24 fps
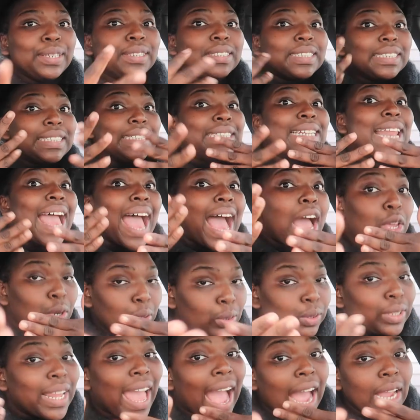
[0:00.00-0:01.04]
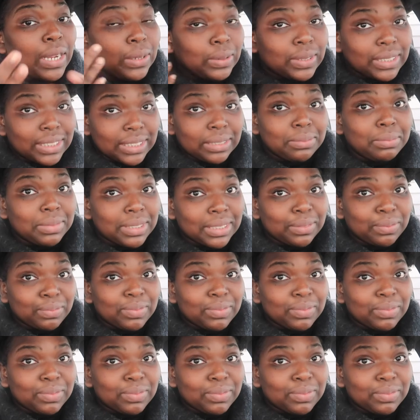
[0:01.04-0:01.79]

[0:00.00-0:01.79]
See, now you see me.